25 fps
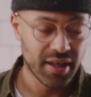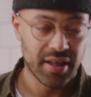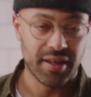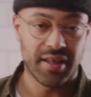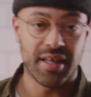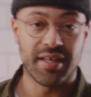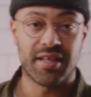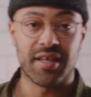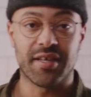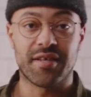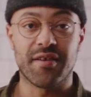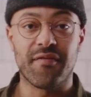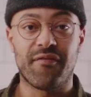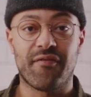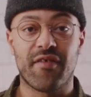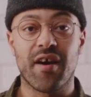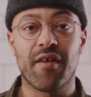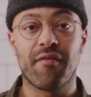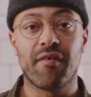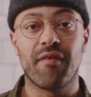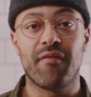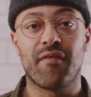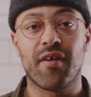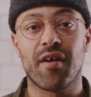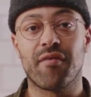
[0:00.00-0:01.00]
This is a
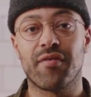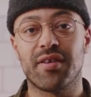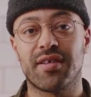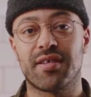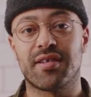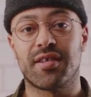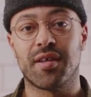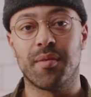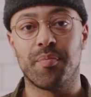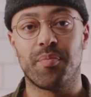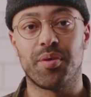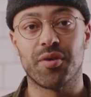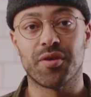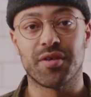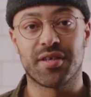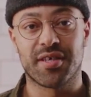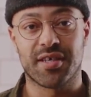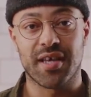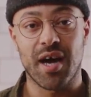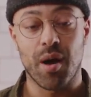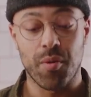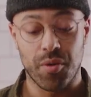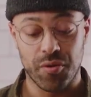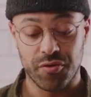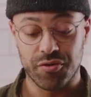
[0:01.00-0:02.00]
very, very simple
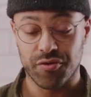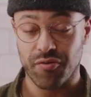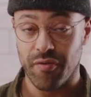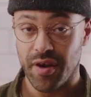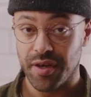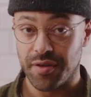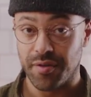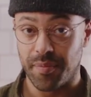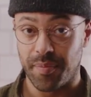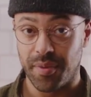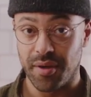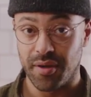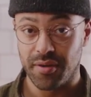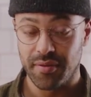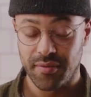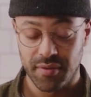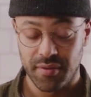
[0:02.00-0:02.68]
sour recipe.